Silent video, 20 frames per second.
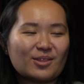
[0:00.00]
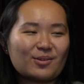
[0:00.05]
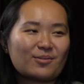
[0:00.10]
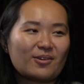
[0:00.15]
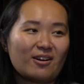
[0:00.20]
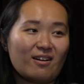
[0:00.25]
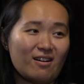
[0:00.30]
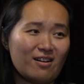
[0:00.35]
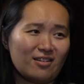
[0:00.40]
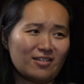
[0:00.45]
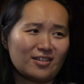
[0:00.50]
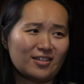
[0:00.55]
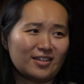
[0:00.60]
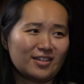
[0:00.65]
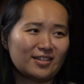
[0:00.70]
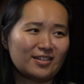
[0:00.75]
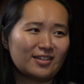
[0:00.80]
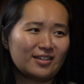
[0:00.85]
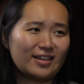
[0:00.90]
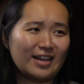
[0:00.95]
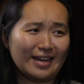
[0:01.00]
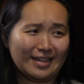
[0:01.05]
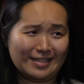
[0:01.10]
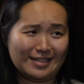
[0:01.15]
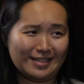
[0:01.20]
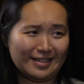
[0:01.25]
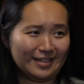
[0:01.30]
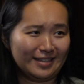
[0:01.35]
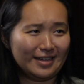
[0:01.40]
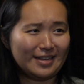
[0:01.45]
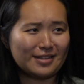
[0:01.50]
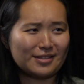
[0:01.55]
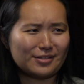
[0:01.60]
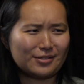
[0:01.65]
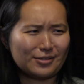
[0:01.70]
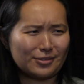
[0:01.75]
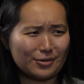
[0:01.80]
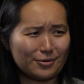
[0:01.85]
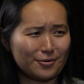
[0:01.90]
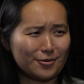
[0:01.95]
they were all excellent and
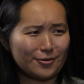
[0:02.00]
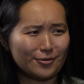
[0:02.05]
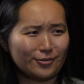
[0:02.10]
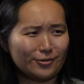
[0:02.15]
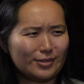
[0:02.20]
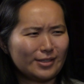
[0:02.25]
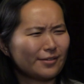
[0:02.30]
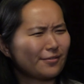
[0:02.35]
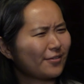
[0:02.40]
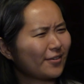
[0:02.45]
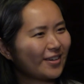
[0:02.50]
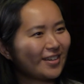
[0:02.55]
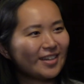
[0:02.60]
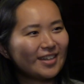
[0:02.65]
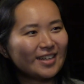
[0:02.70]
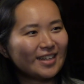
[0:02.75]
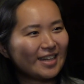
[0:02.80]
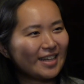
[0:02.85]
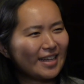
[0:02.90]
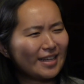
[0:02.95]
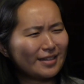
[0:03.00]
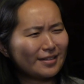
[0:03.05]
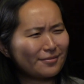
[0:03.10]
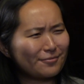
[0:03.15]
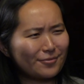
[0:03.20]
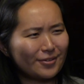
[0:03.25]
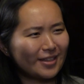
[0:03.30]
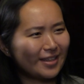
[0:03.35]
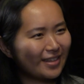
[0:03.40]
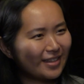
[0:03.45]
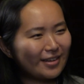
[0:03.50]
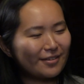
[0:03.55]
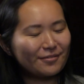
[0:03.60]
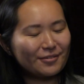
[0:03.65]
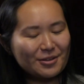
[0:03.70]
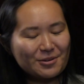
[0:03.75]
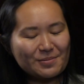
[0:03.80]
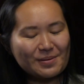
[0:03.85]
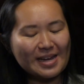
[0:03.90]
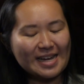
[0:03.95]
so different in mm-hmm. really
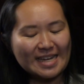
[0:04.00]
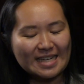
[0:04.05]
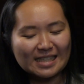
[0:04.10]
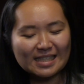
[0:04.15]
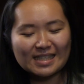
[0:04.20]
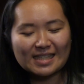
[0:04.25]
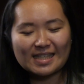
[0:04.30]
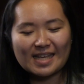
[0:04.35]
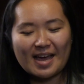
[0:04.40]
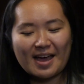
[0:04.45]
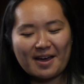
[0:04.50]
lovely ways.